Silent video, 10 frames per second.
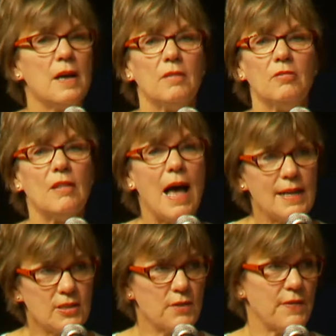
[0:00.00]

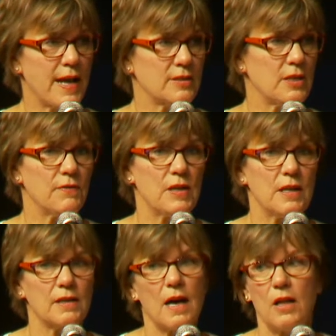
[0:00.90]
Lots of activity
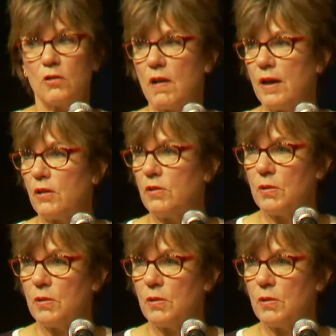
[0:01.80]
in Colorado